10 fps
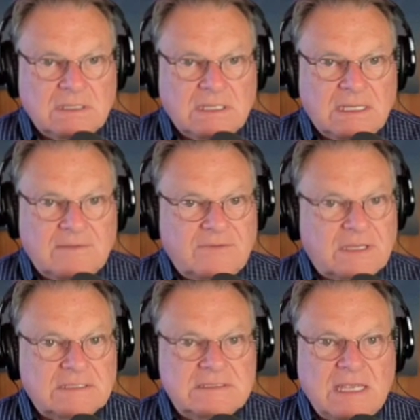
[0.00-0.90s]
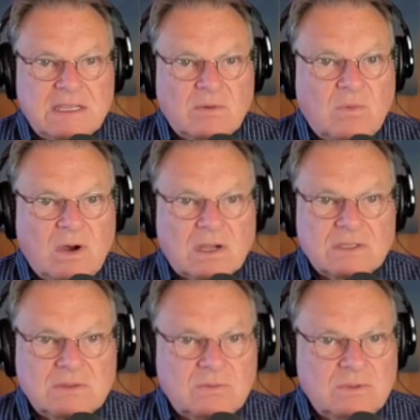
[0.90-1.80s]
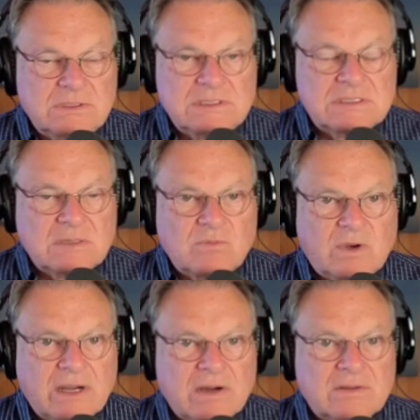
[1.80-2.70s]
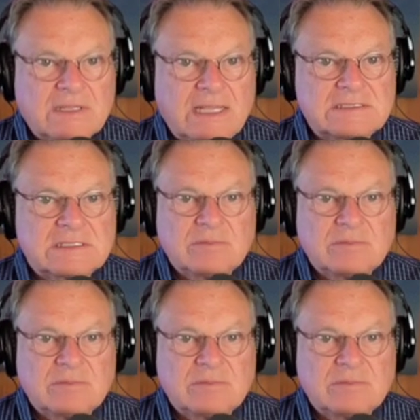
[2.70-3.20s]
And if you can take a walk in the woods somewhere, that's the